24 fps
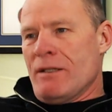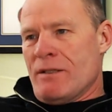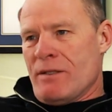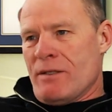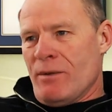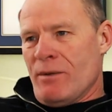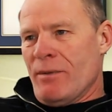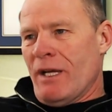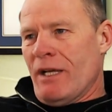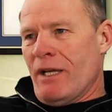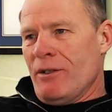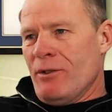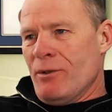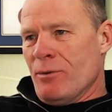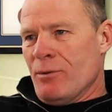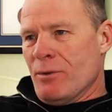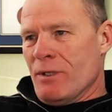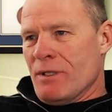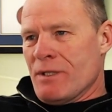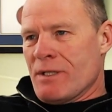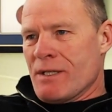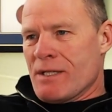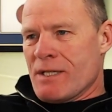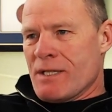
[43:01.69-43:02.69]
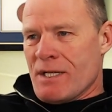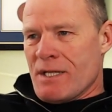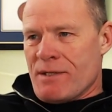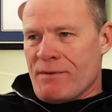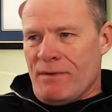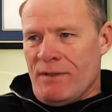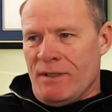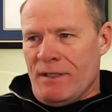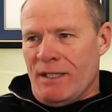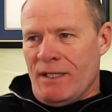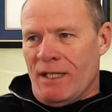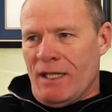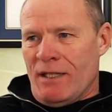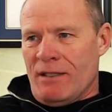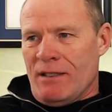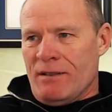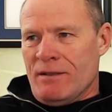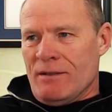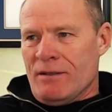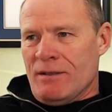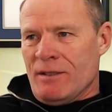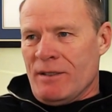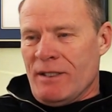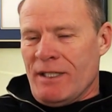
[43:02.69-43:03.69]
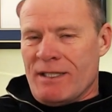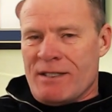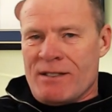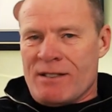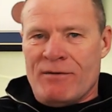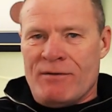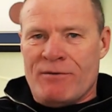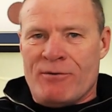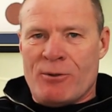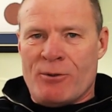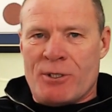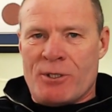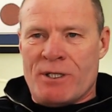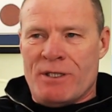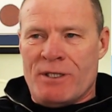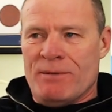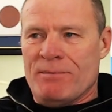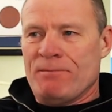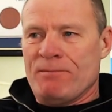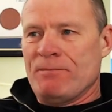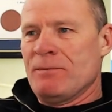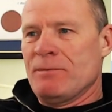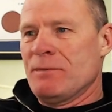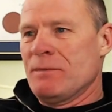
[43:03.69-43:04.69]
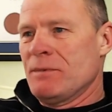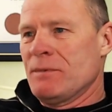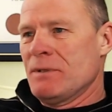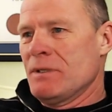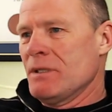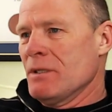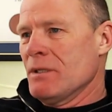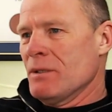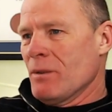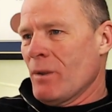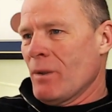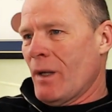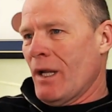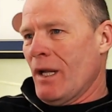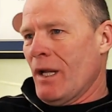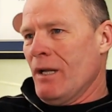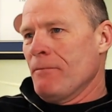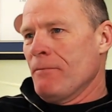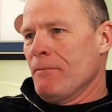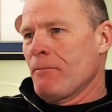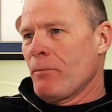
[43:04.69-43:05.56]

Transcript: So Matt, you weren't successful at that. No, that's unfortunate. Okay.